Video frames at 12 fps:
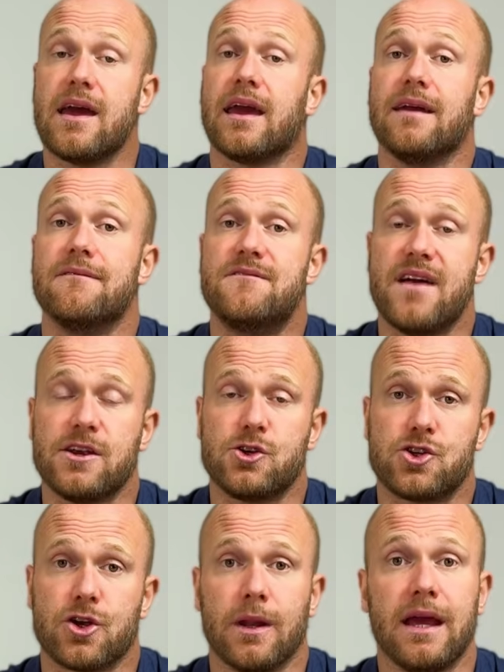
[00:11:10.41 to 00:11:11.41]

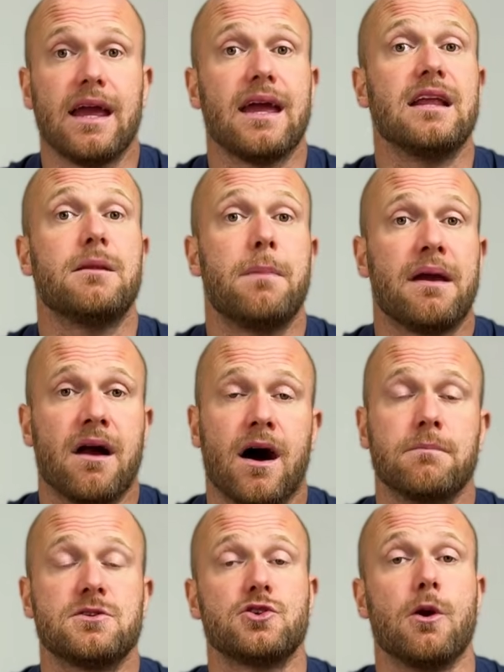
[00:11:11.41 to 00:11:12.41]
Eventually, it
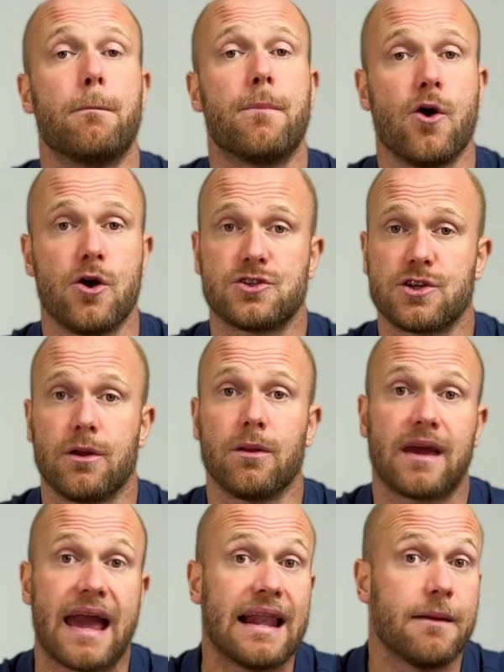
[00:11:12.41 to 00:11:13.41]
becomes your personal
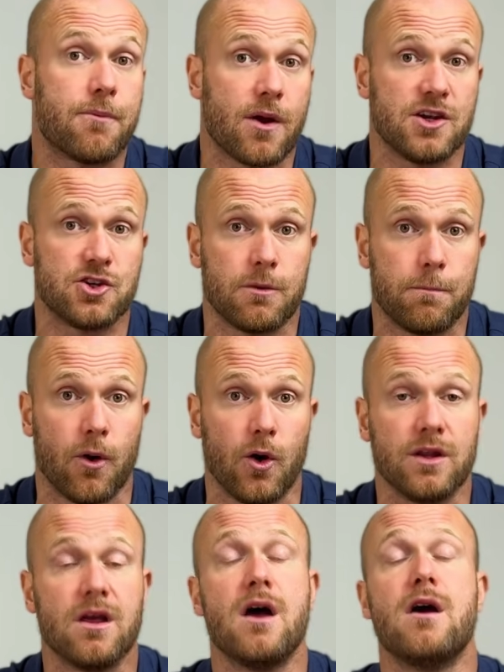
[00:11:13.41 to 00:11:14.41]
calibration
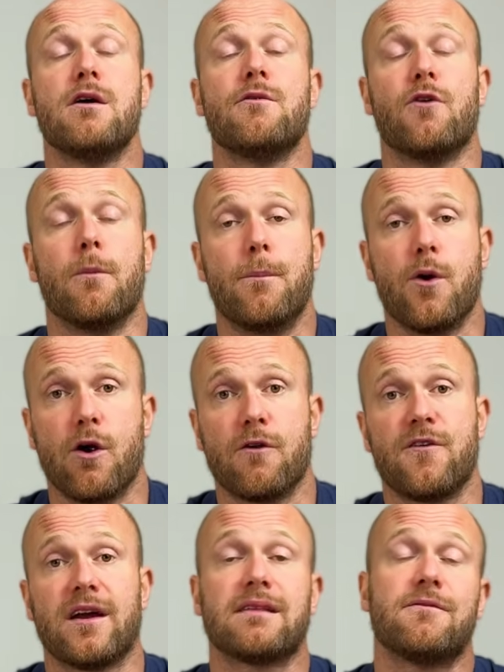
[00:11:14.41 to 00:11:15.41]
point for
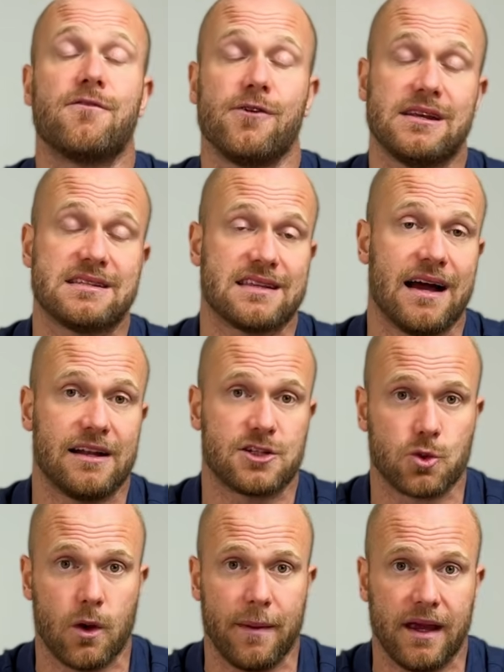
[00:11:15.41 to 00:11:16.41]
perfect freestyle
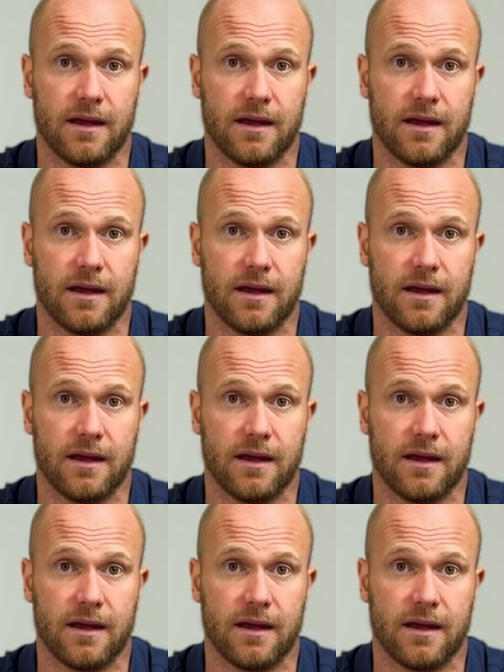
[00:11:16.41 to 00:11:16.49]
swimming.